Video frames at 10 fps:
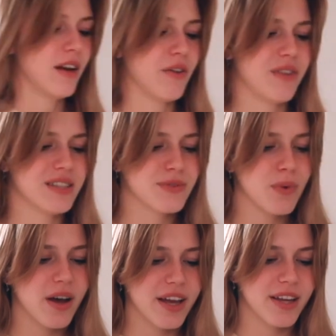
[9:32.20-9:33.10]
Now this
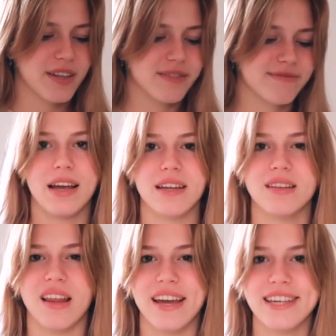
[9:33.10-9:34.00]
one I
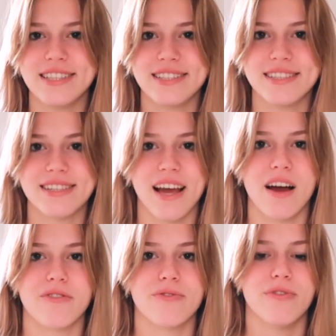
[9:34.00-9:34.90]
liked
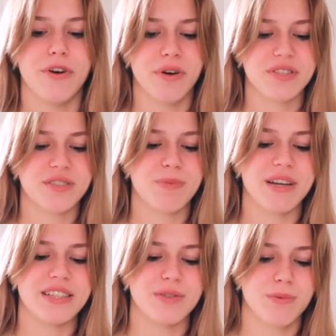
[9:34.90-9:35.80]
at first, but
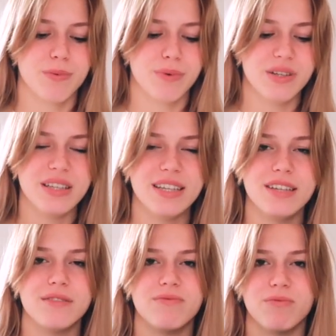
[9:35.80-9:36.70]
it's
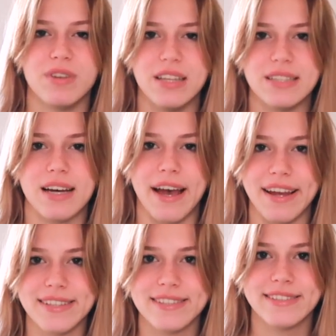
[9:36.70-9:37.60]
really
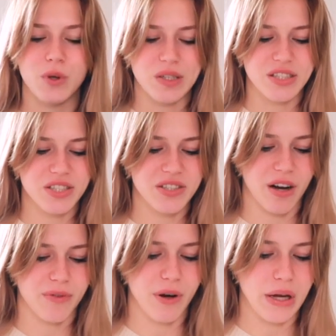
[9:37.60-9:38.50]
tight, so it's just
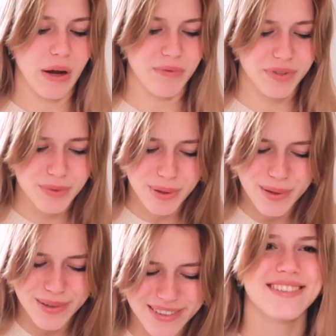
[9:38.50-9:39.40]
not very
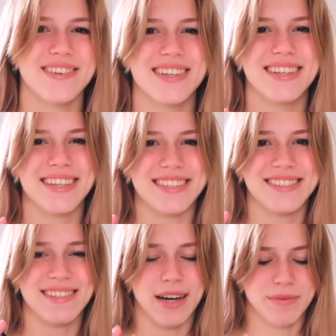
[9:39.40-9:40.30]
comfortable. So I think
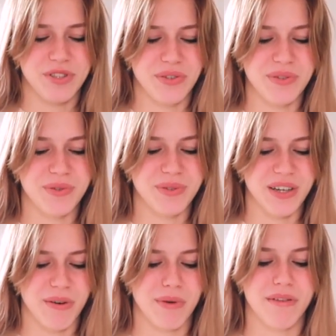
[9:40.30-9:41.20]
it's time to
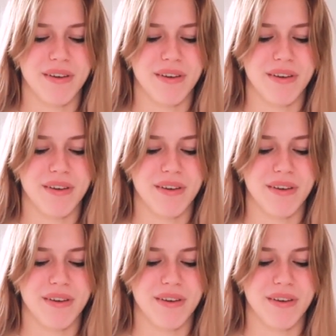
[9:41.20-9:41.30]
get rid of